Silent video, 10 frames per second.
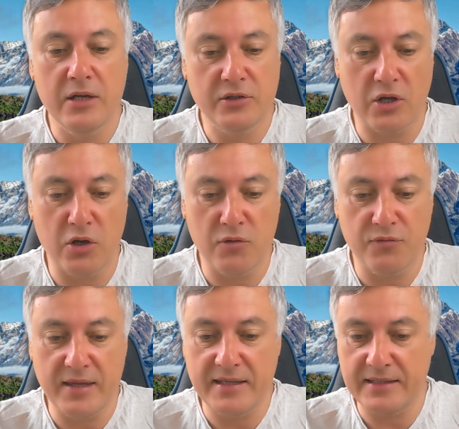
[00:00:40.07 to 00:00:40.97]
So
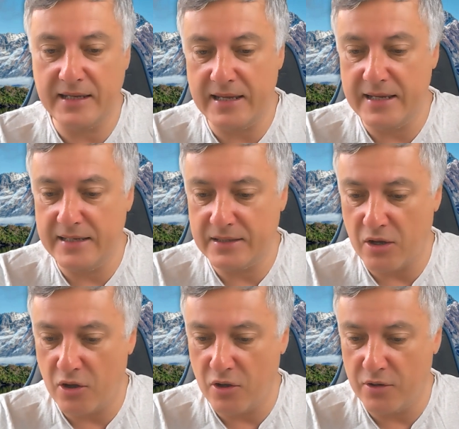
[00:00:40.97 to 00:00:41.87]
this is
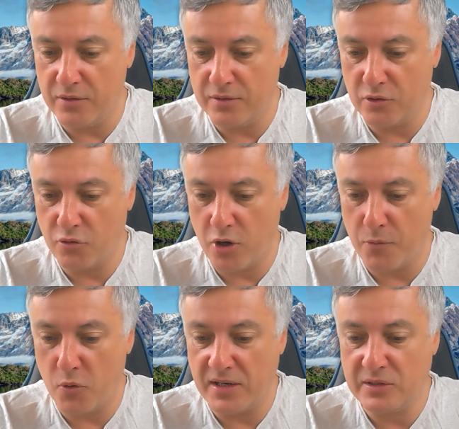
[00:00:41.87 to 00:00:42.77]
on
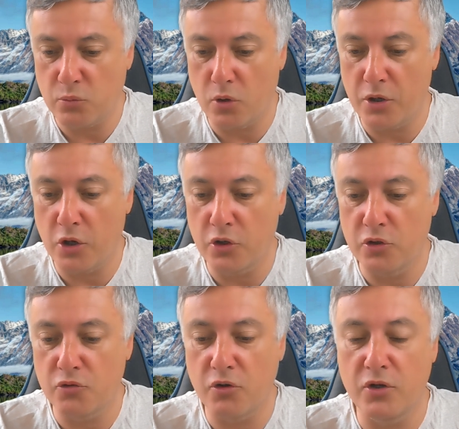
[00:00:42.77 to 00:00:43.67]
Chrome OS
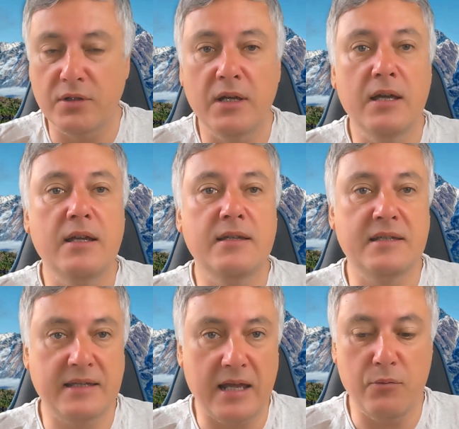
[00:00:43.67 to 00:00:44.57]
100
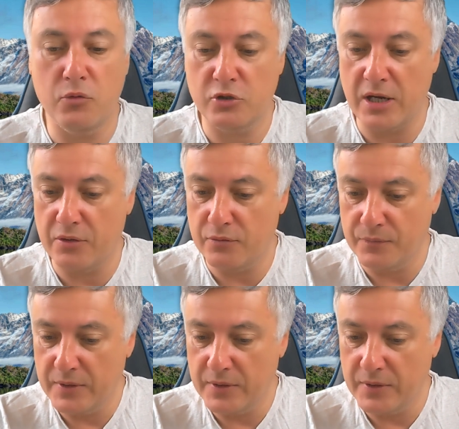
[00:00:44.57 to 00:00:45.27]
stable channel.